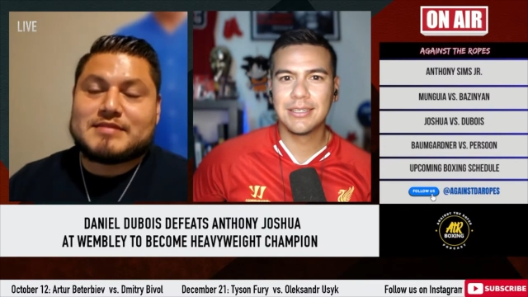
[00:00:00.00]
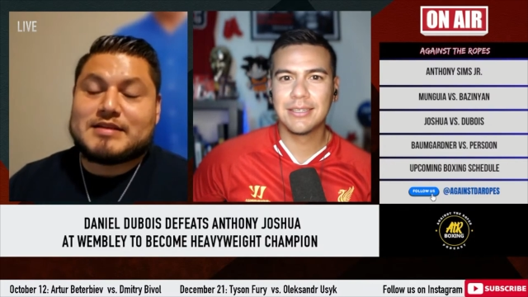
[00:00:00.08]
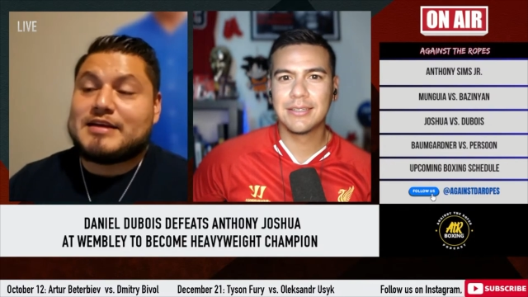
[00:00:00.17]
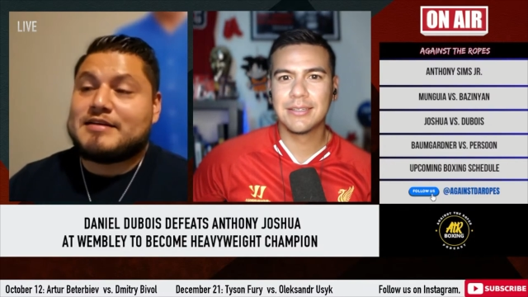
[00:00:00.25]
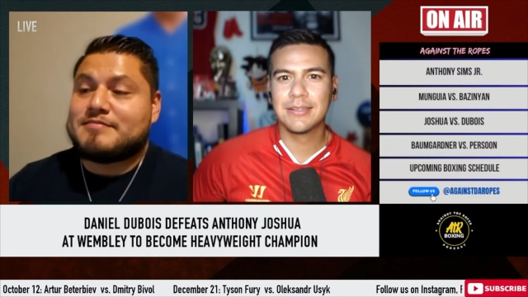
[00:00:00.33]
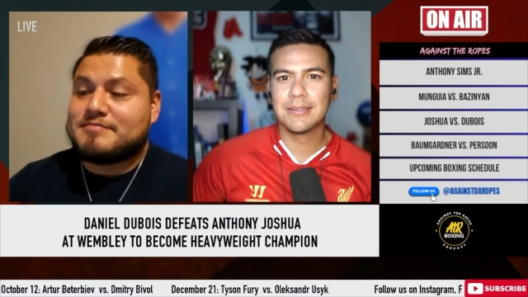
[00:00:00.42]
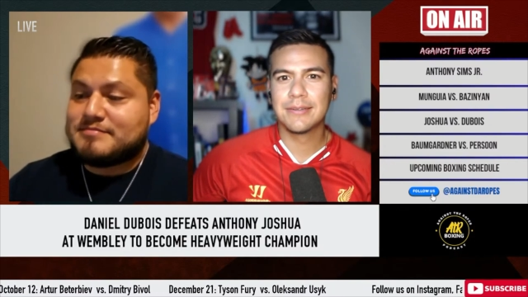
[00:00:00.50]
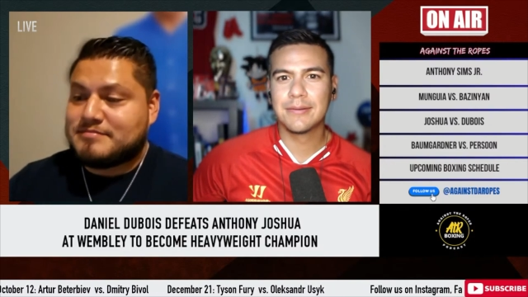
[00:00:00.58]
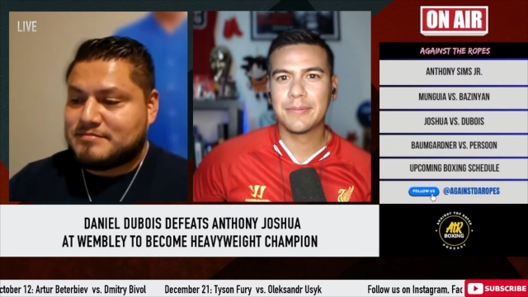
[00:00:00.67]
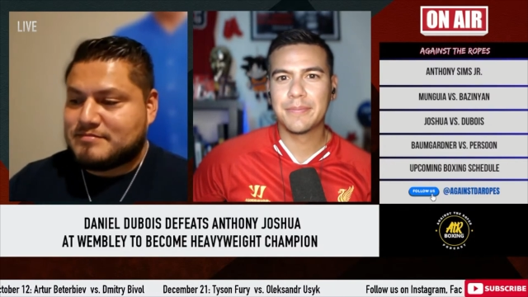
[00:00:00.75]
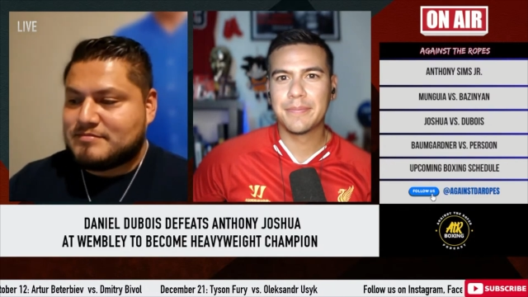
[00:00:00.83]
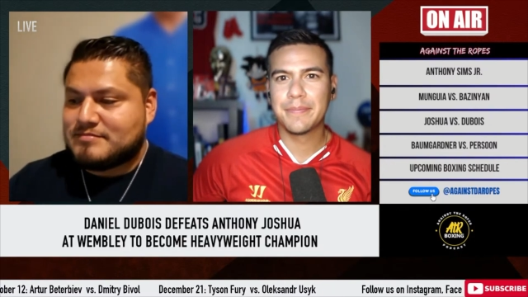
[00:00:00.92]
Speaker 1: Yeah.
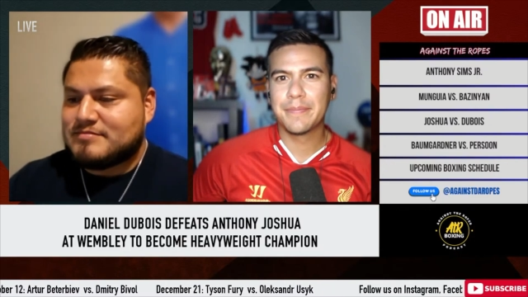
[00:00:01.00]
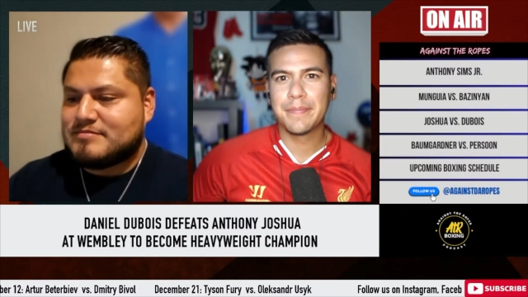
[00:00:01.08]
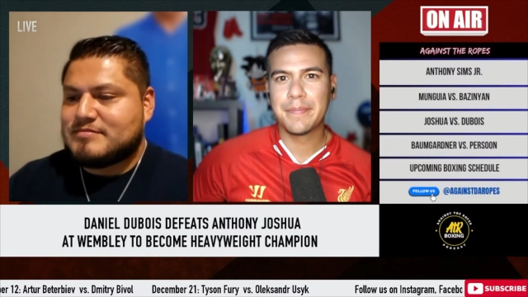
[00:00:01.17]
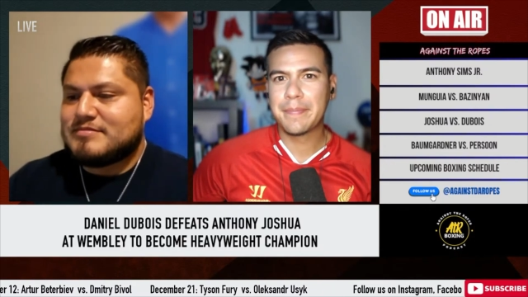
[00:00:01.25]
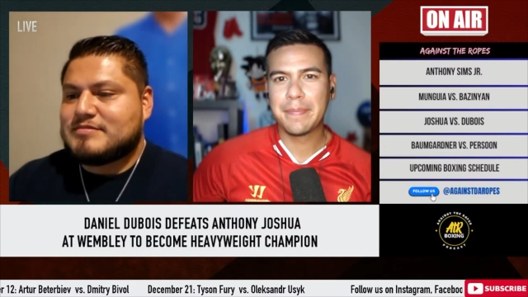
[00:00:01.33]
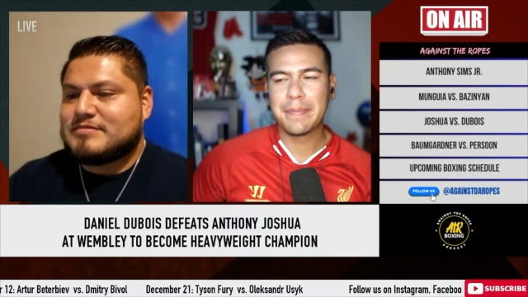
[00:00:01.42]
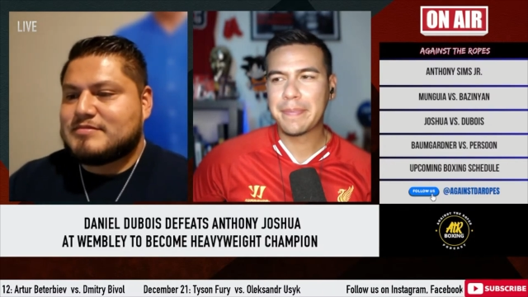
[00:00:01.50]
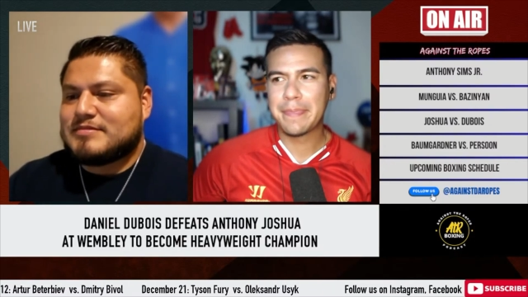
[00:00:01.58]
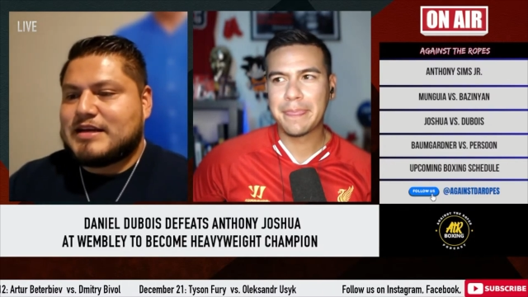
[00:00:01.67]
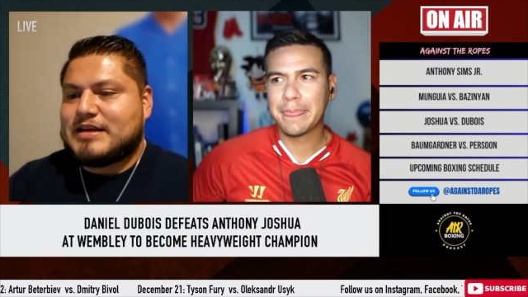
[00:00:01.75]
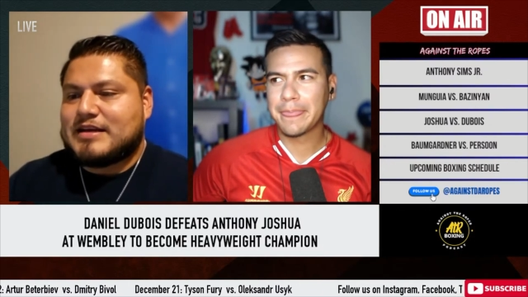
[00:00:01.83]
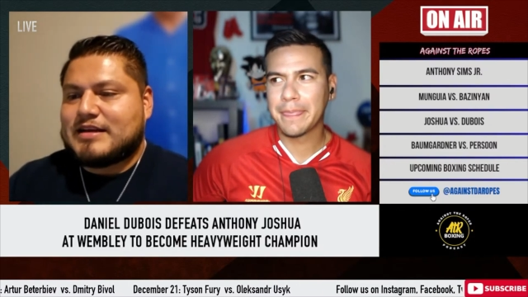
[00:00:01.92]

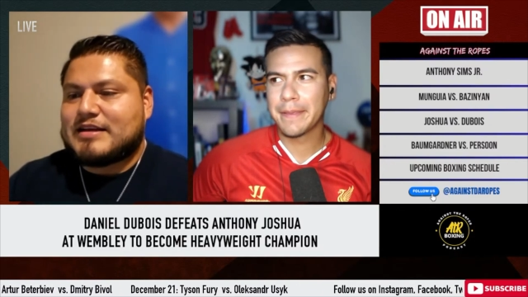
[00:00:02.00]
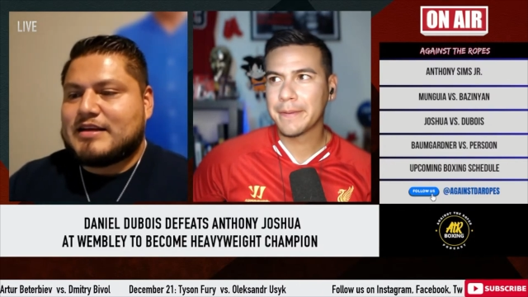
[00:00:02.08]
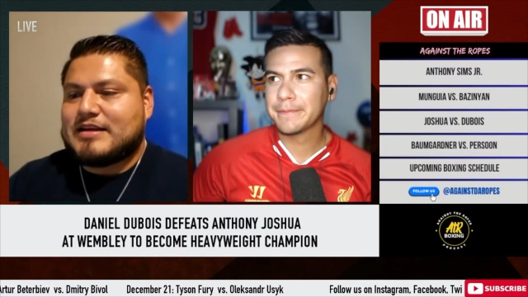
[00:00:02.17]
Yeah.